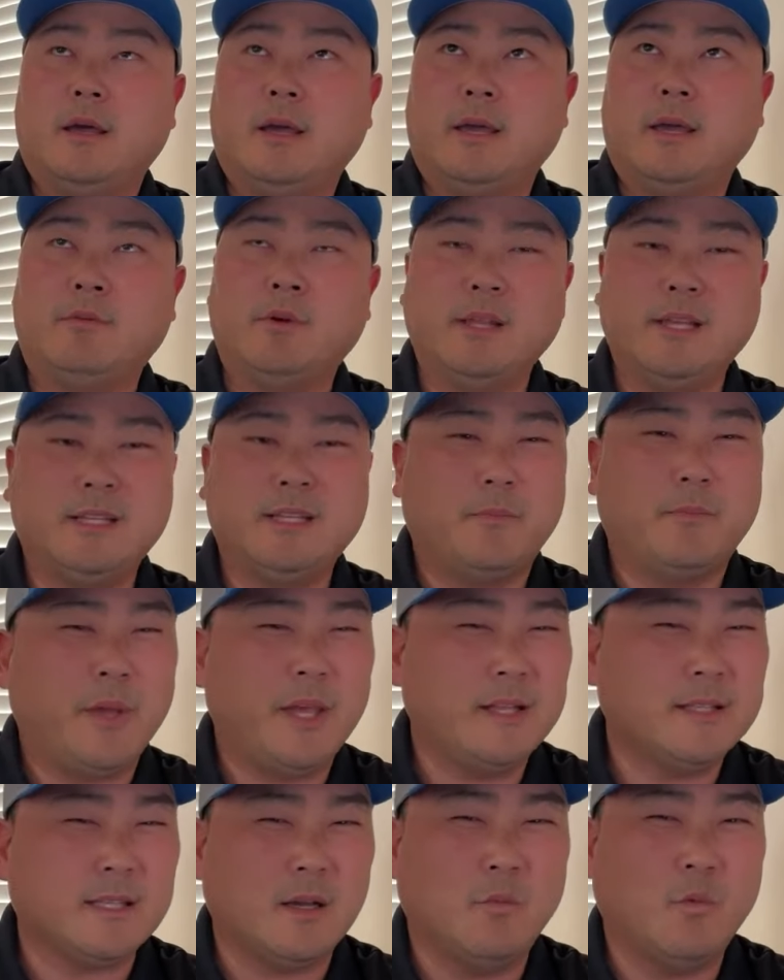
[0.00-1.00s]
it really
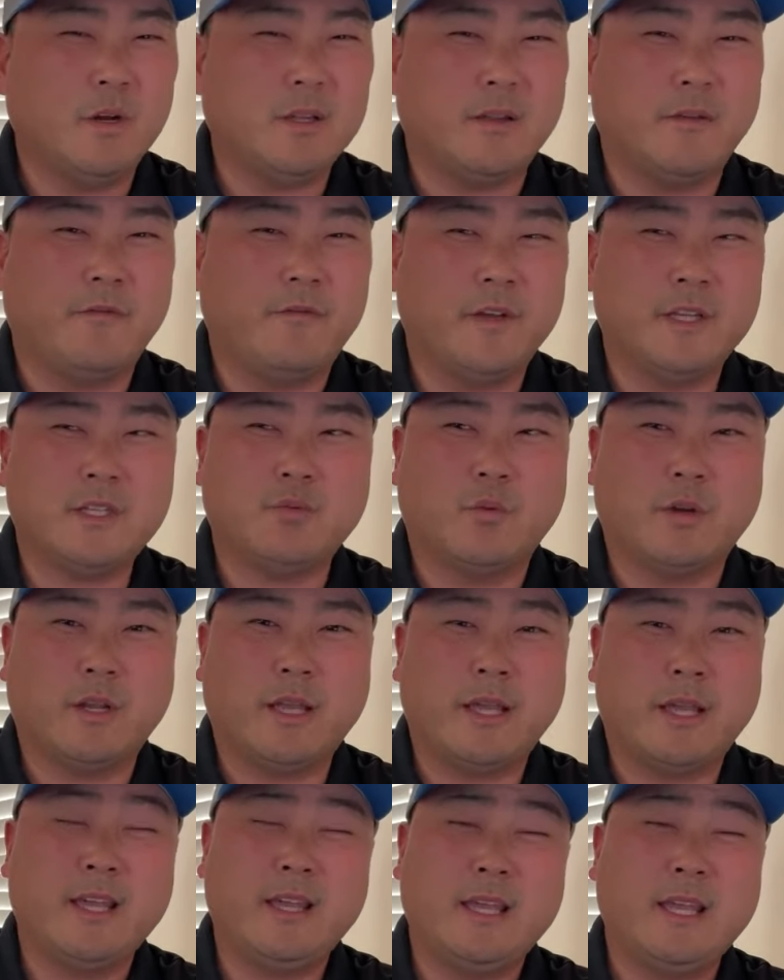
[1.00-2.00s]
depends on what the fish want
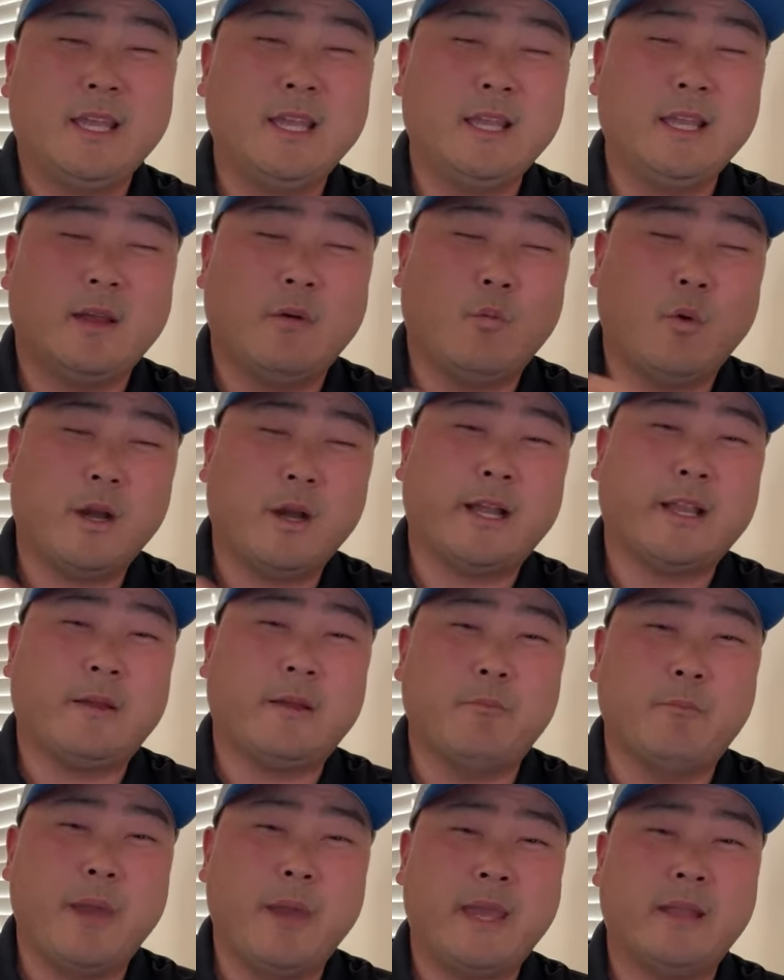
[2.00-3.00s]
to eat and what kind
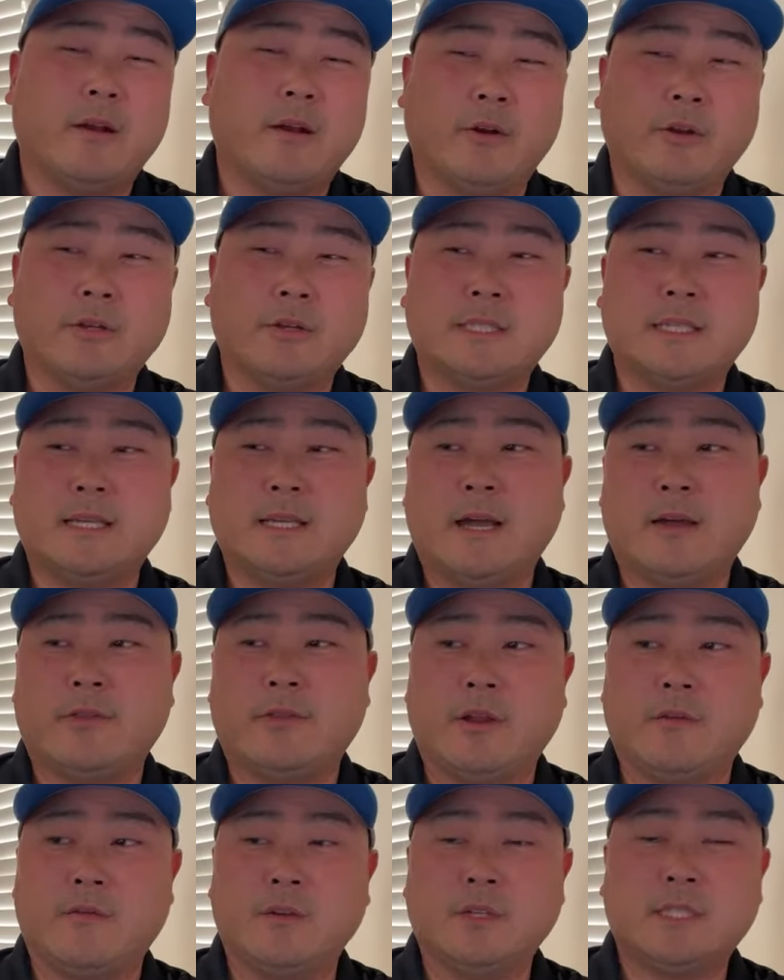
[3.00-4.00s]
of bait are you seeing out
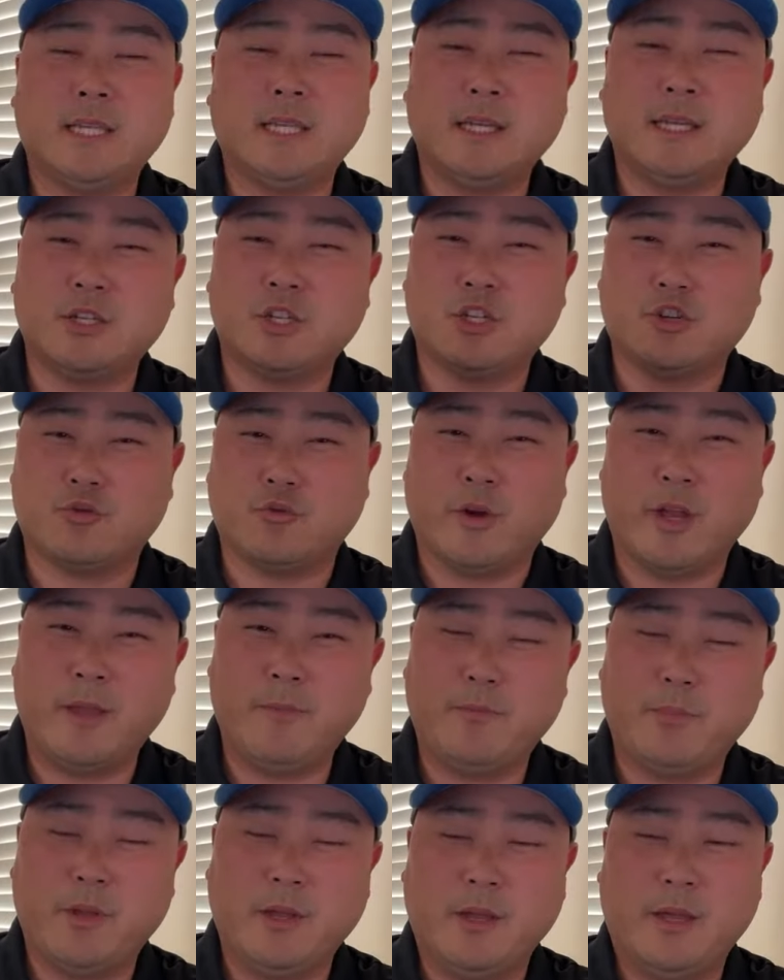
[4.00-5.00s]
there. If you're seeing
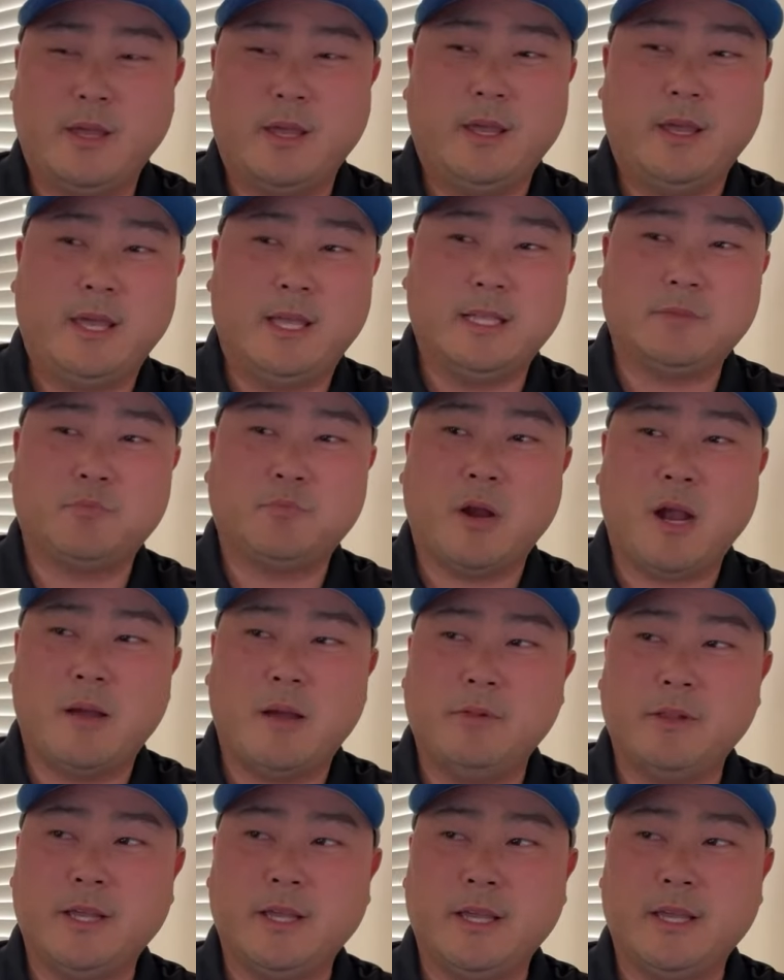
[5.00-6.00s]
shrimp, it's
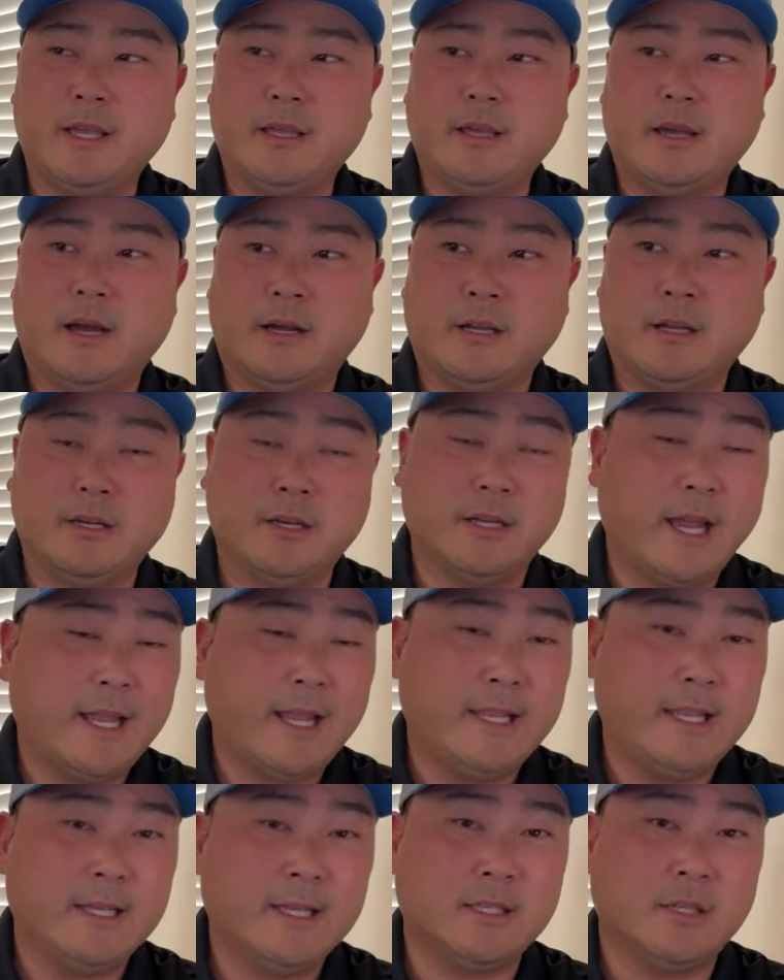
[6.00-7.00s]
probably a good
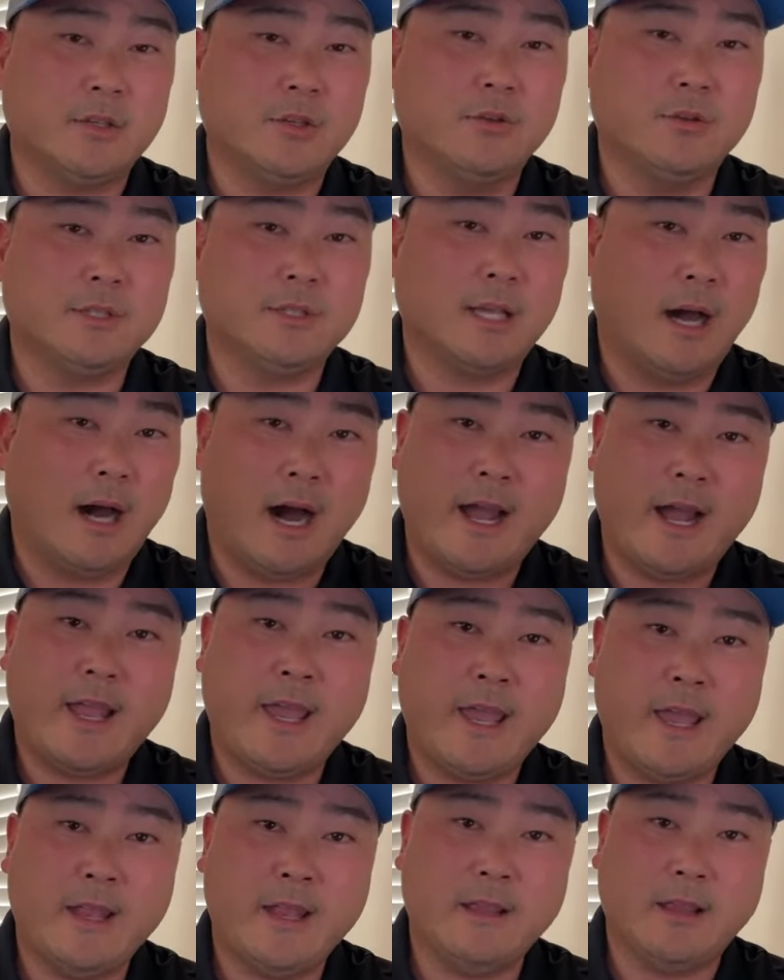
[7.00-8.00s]
idea to use the
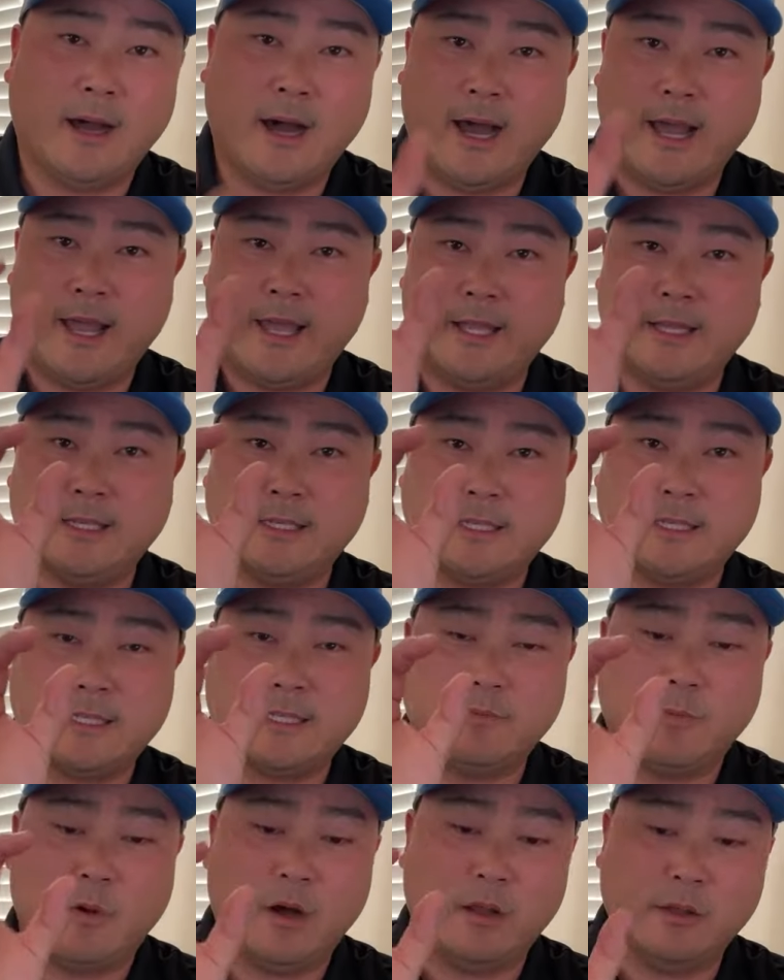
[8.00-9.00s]
hothead. The hothead is a
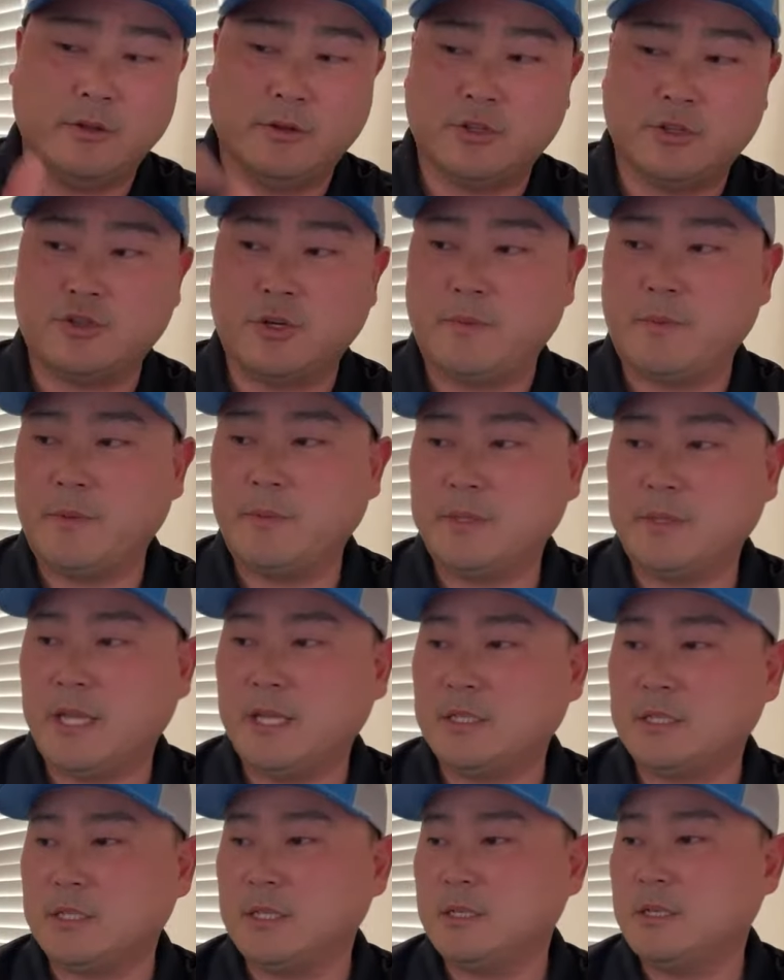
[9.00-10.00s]
small little shrimp
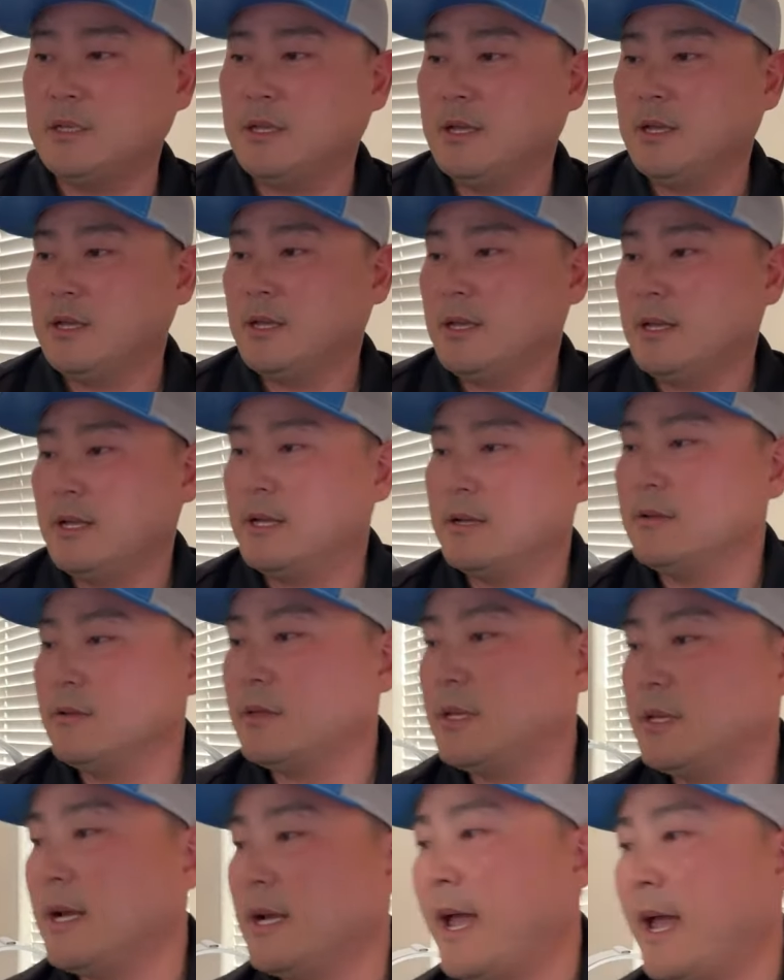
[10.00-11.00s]
imitation. I
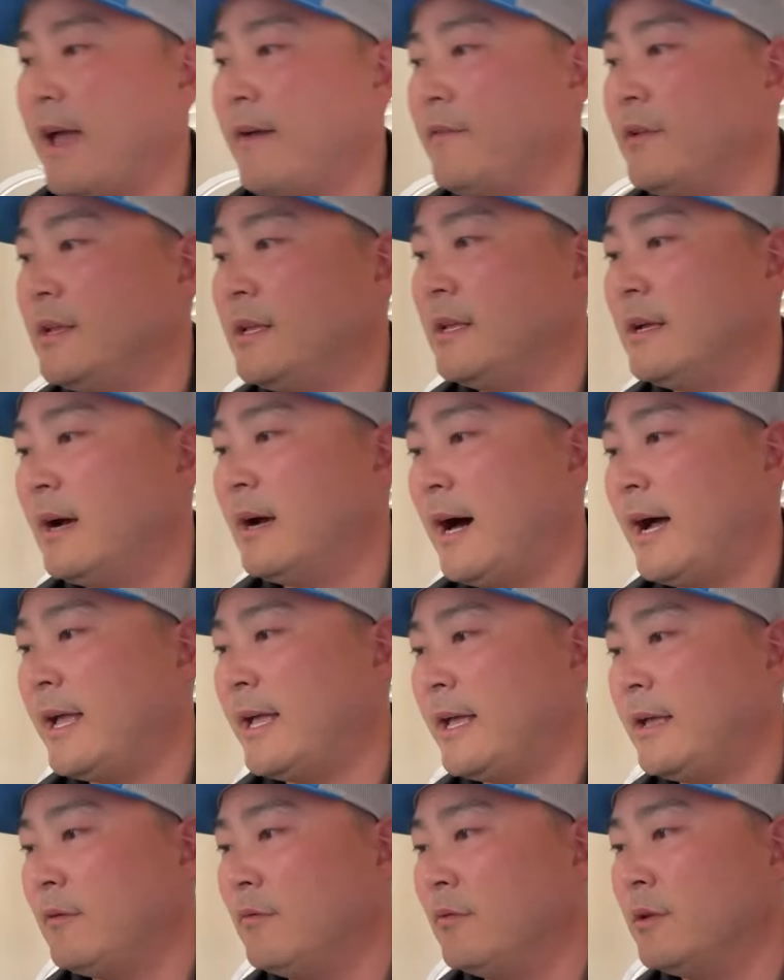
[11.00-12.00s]
don't think I have any
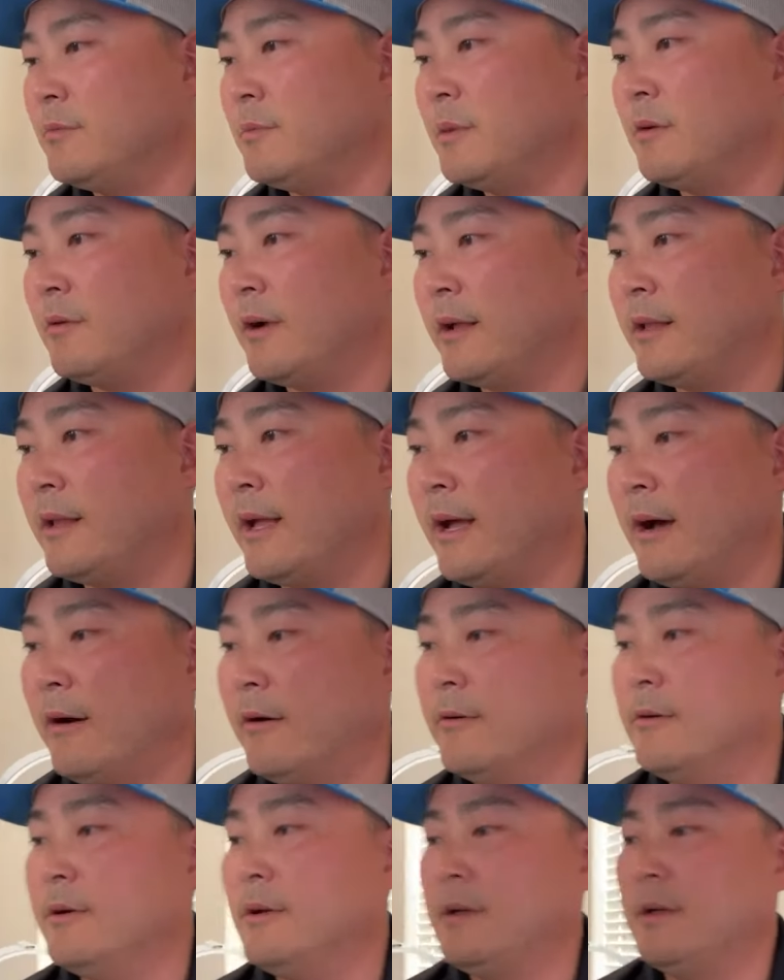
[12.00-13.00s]
hothead with me right
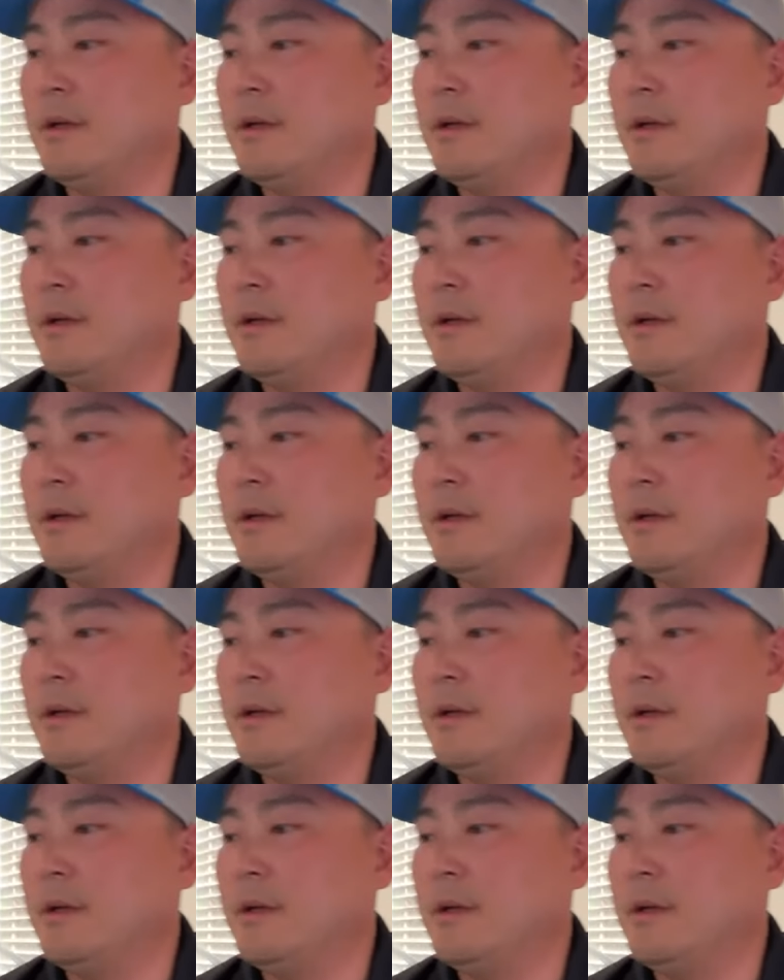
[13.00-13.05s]
now.